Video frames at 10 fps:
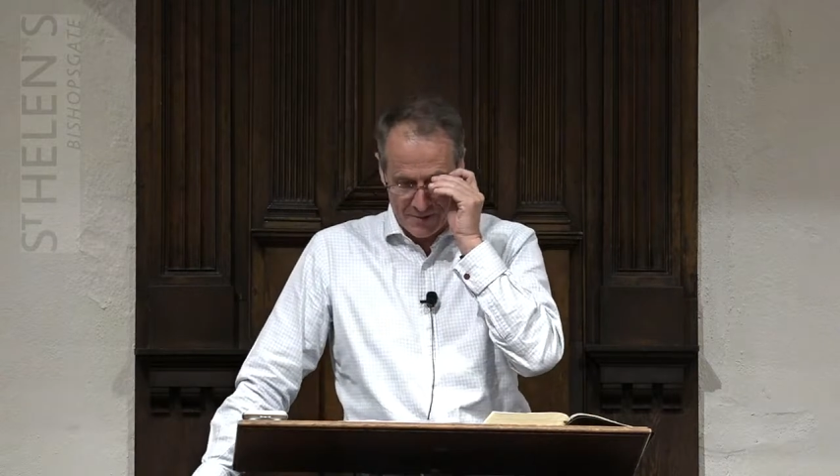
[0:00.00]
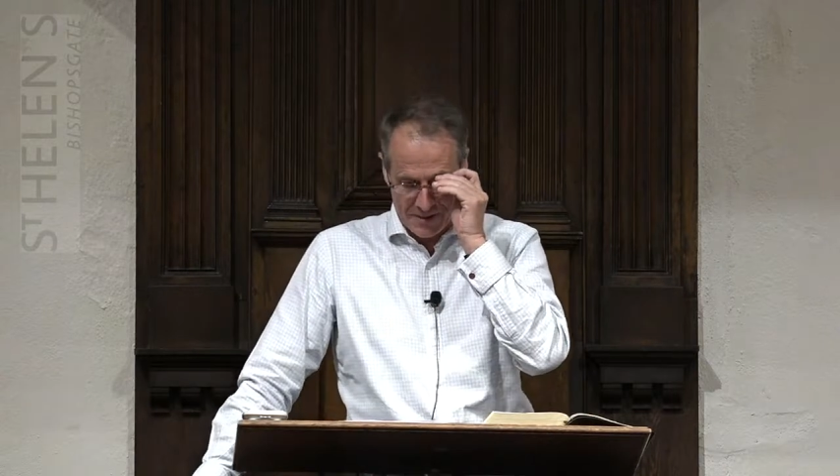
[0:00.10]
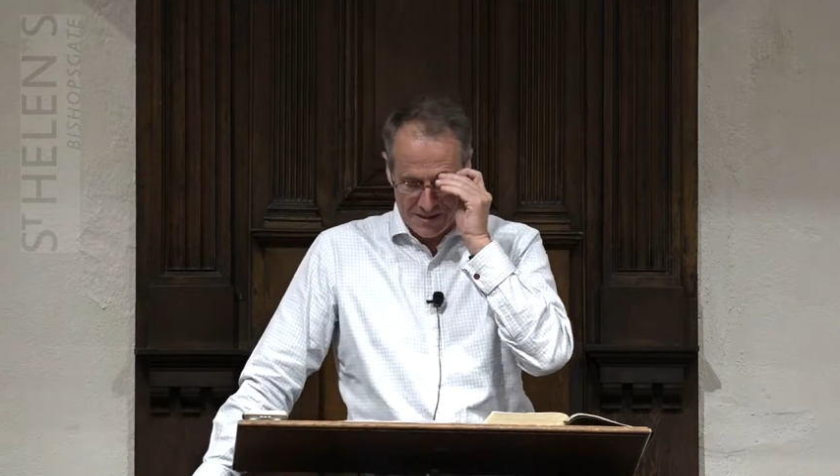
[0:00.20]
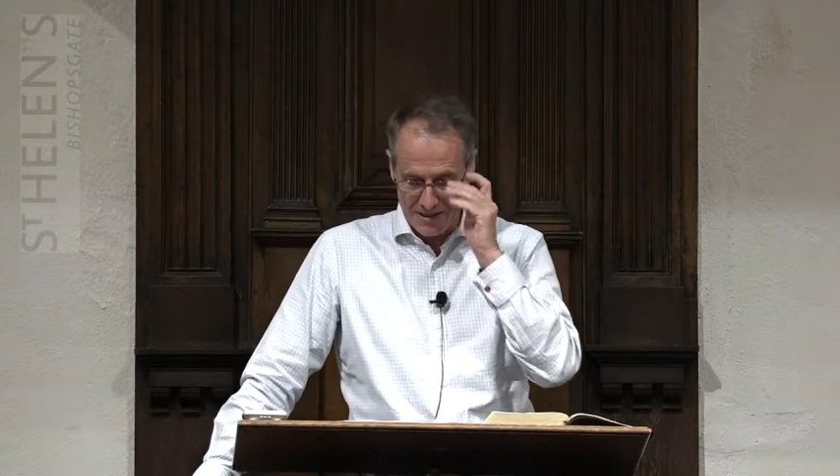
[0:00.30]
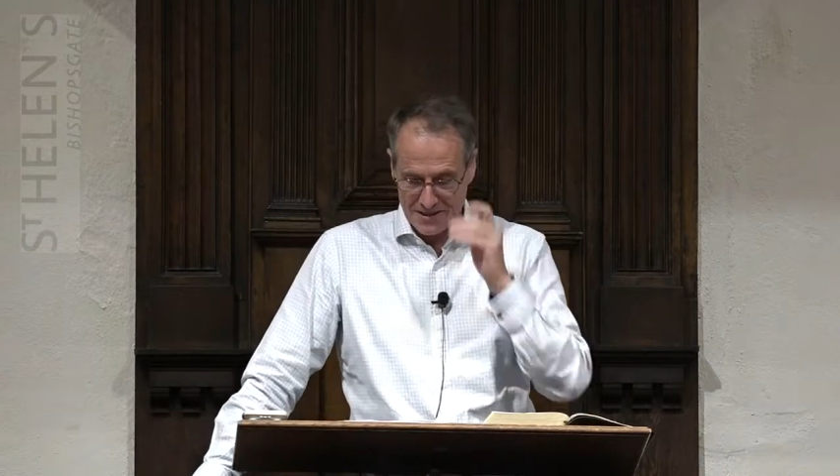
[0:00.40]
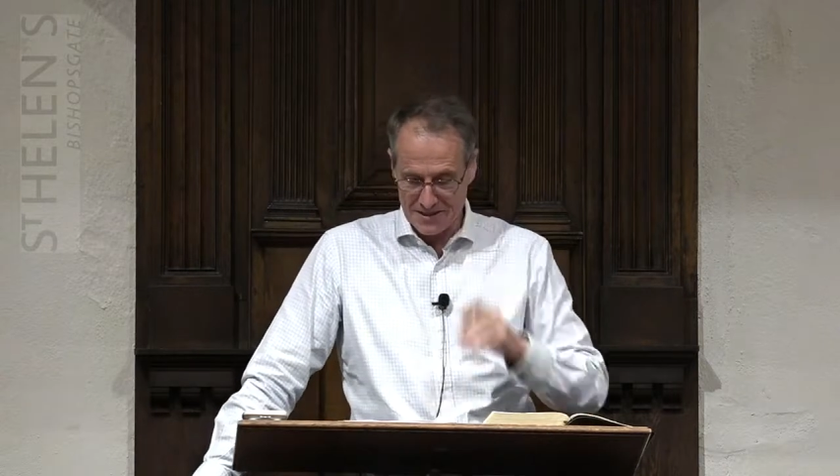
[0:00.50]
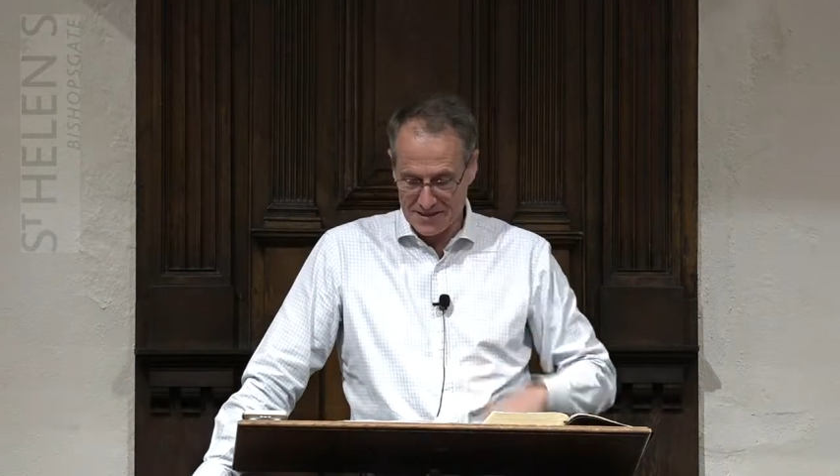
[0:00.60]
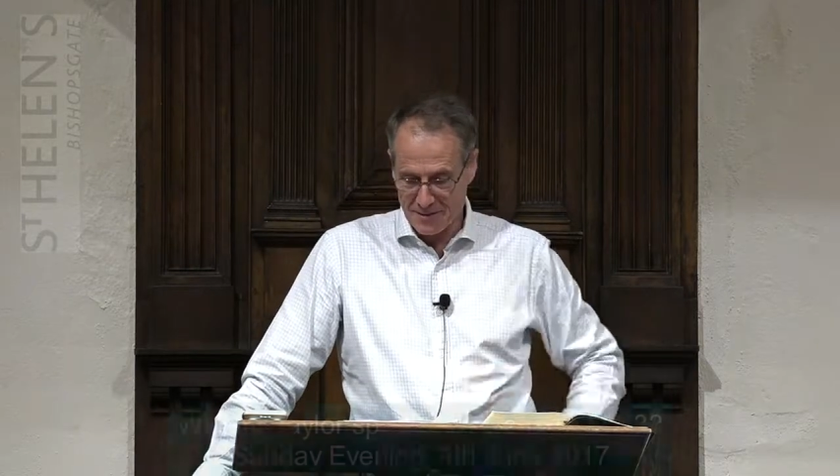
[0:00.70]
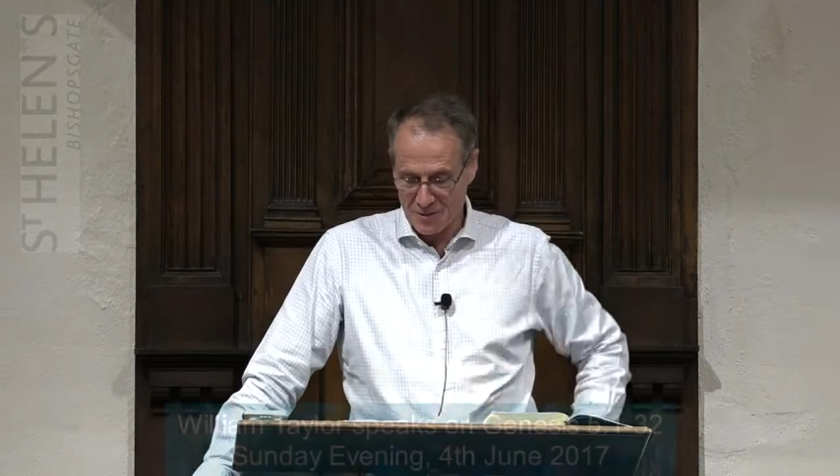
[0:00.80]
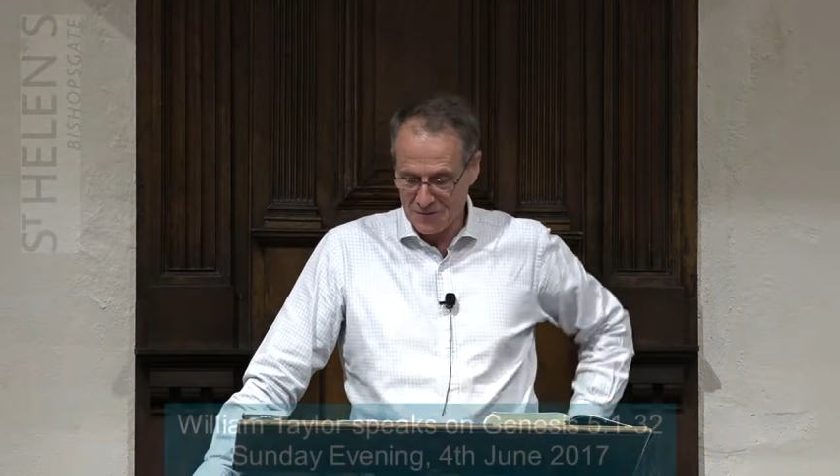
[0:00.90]
but in the
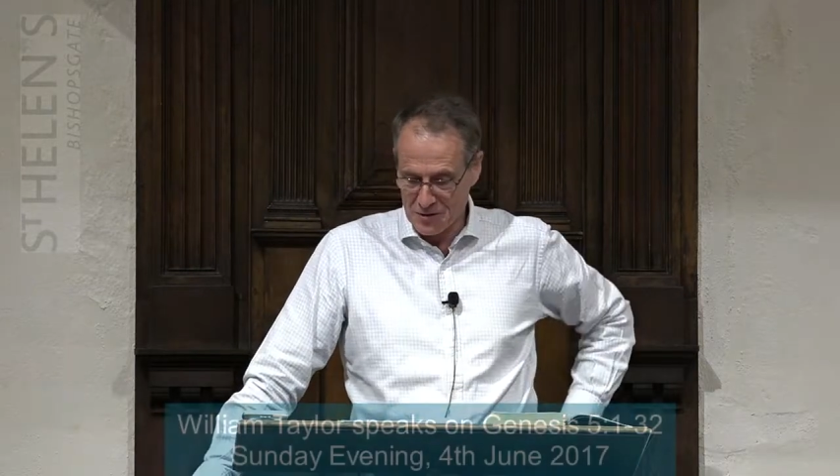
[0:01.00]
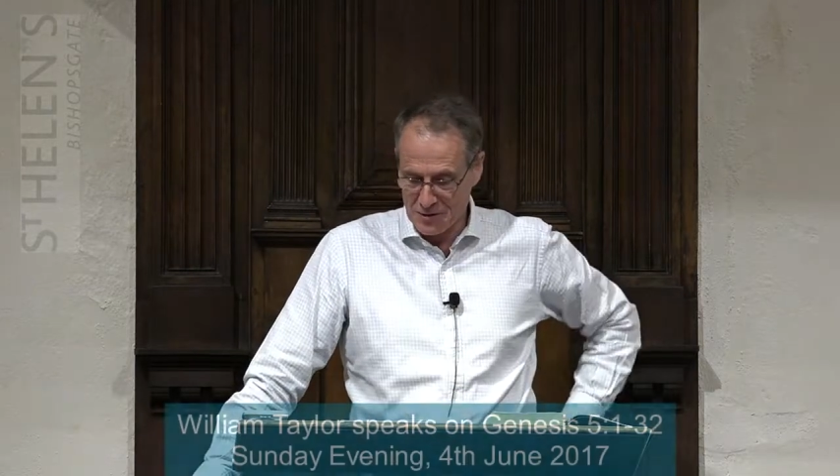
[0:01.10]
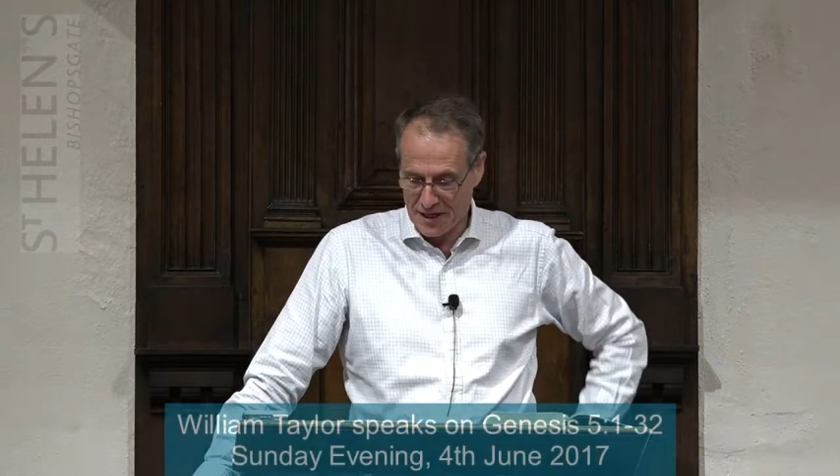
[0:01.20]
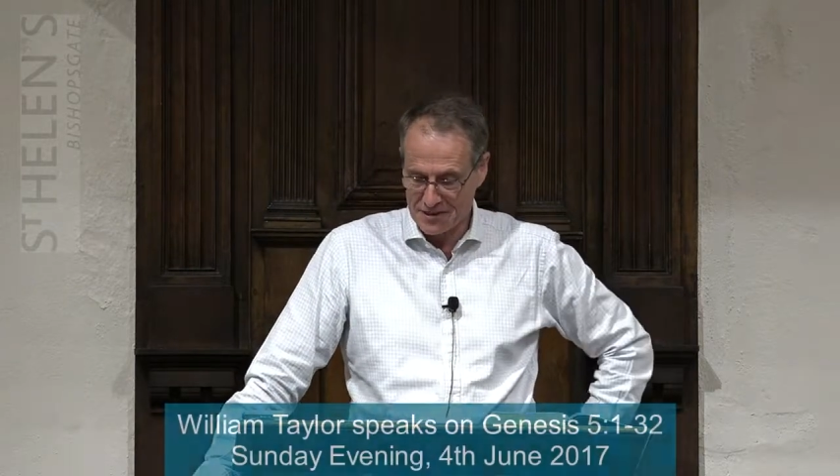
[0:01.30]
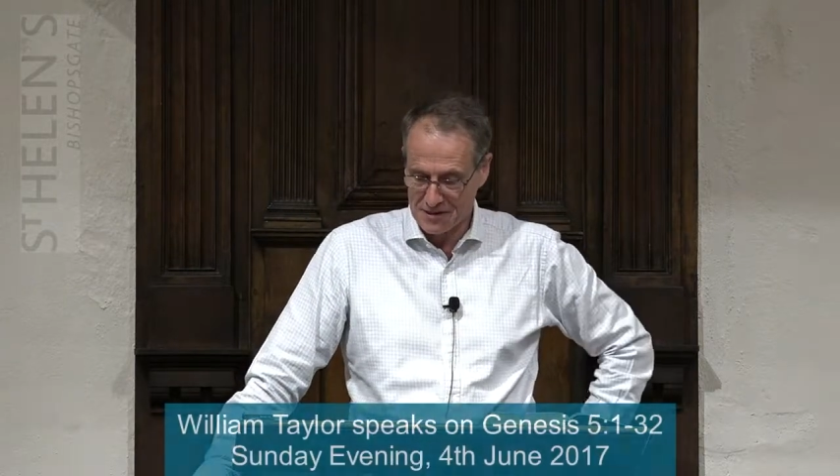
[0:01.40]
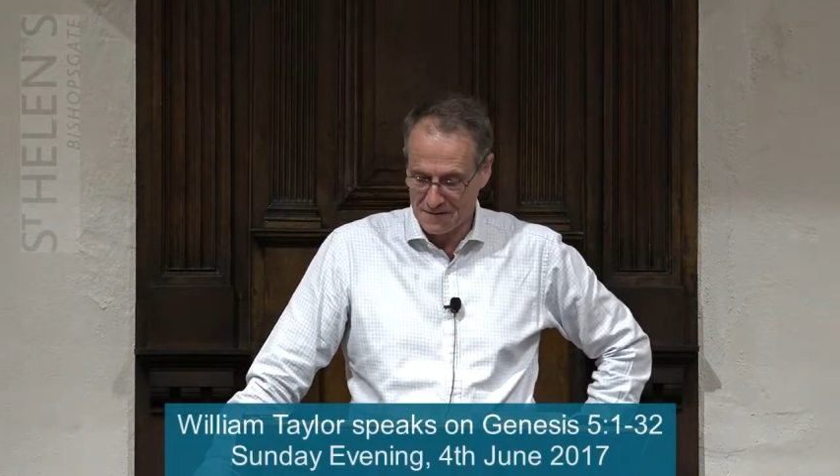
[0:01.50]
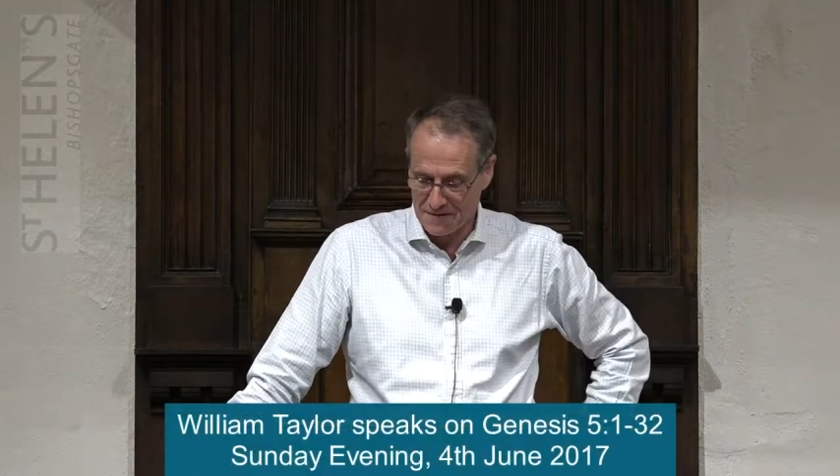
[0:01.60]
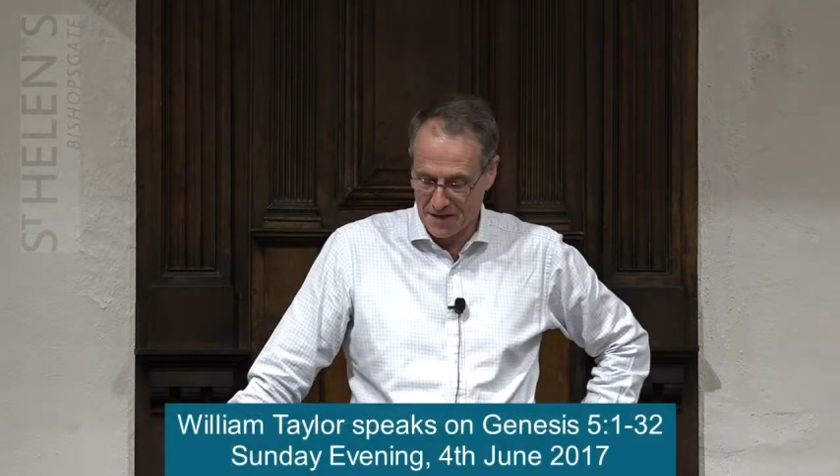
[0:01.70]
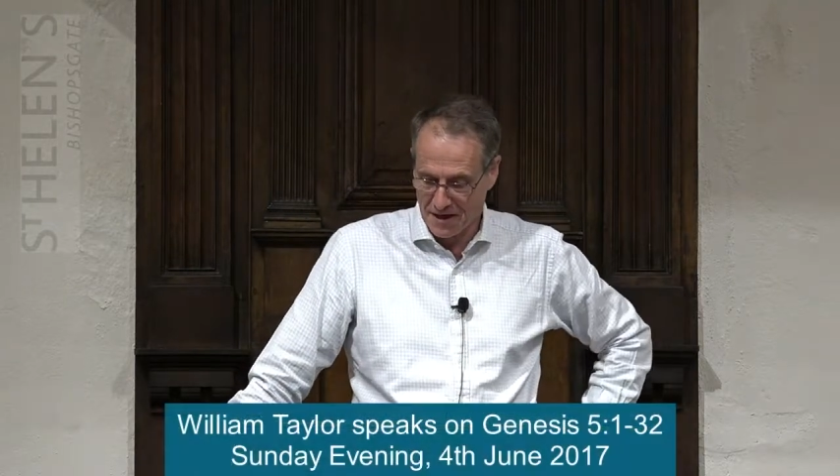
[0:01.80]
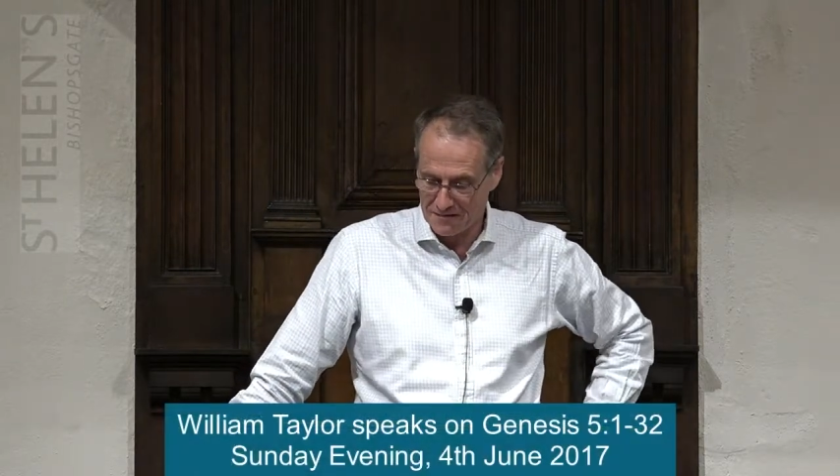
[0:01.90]
summer of two thousand
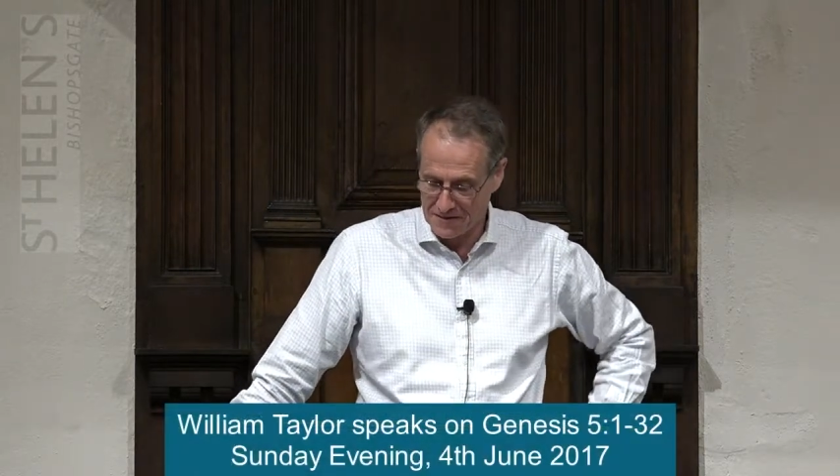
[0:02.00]
five,